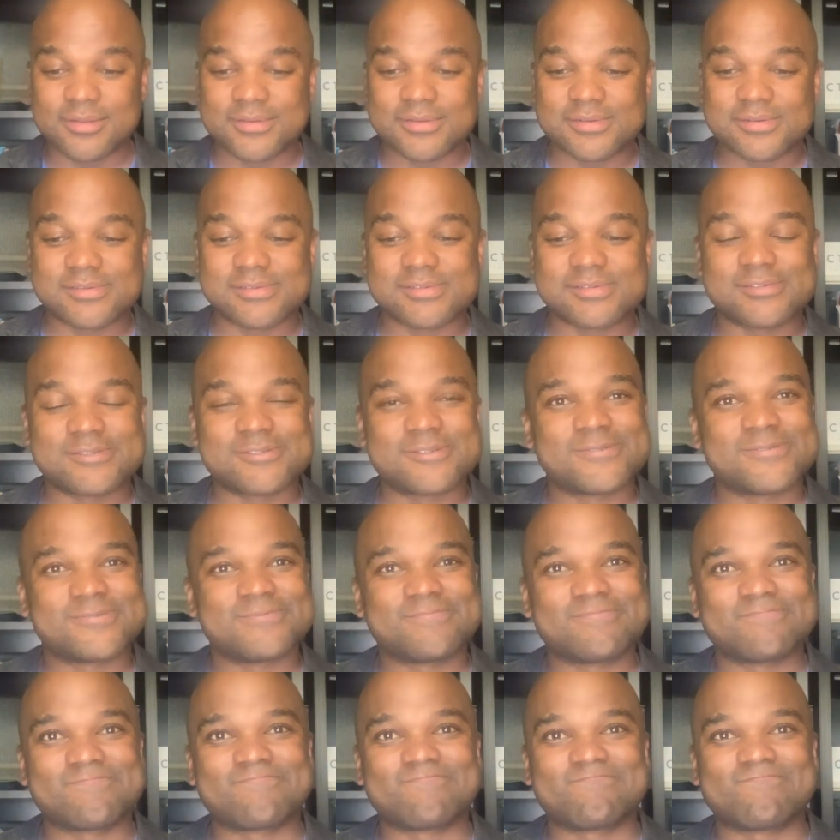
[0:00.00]

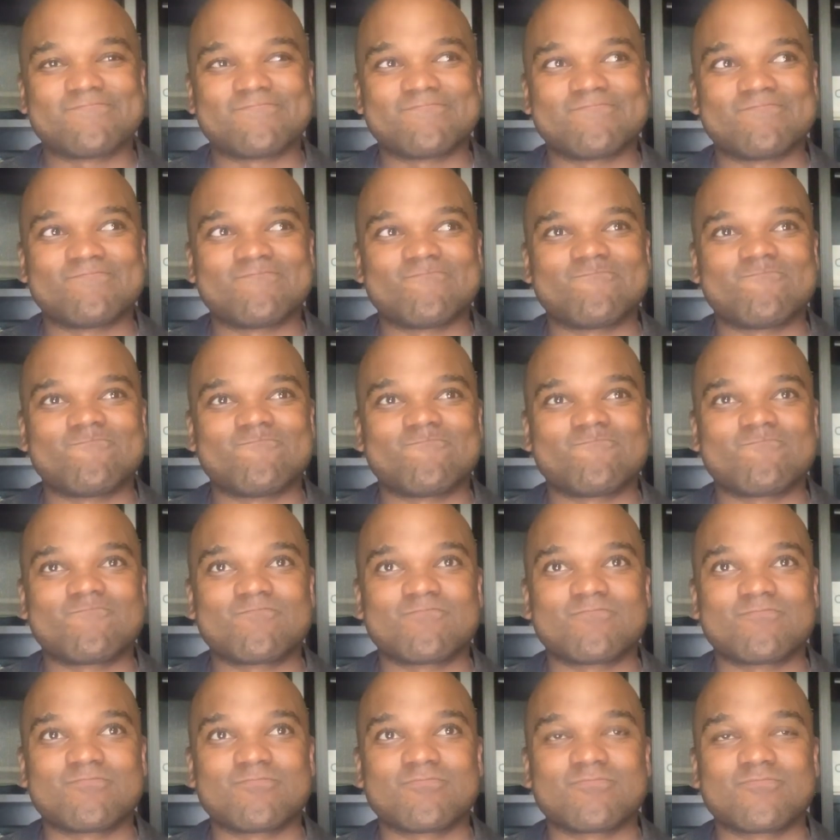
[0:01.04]

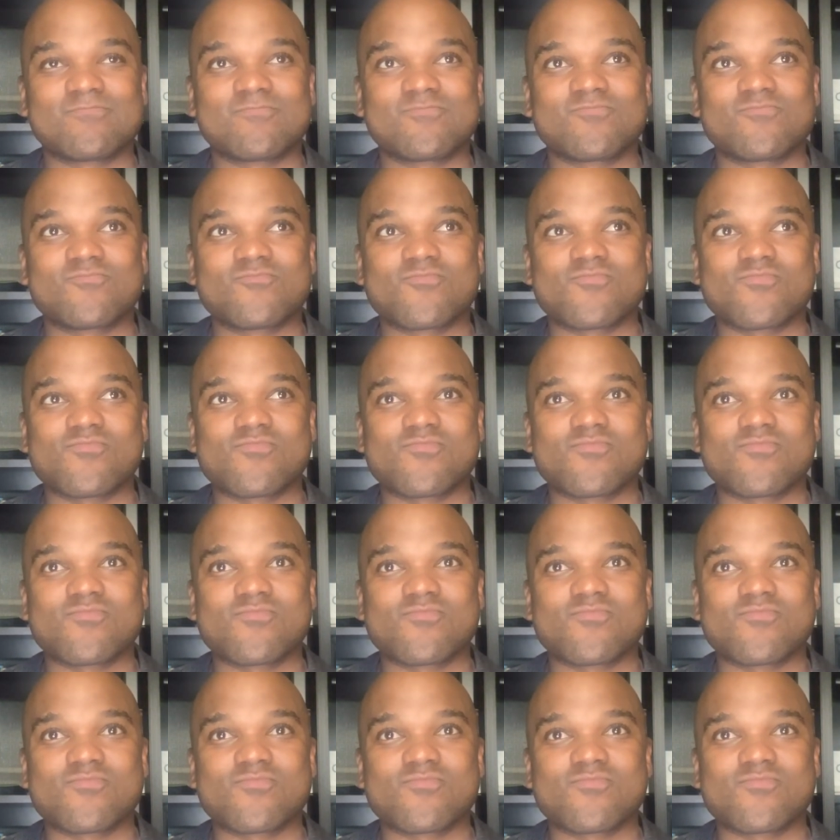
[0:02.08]
(no one is talking)